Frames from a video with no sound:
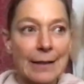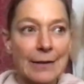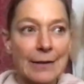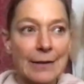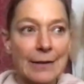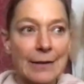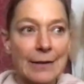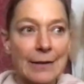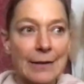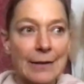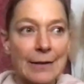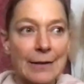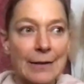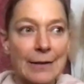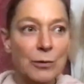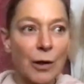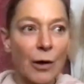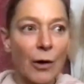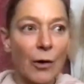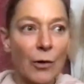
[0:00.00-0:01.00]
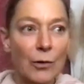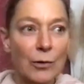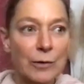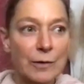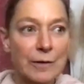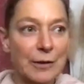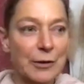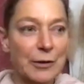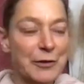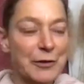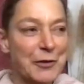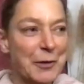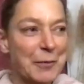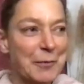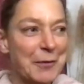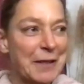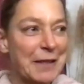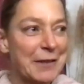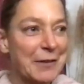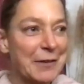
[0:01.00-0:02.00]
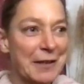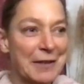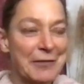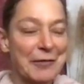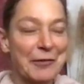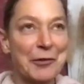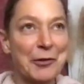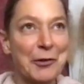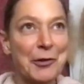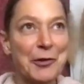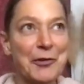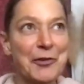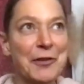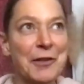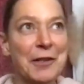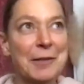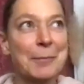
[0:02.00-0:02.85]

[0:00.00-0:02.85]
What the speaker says: too old or something, that, of course not,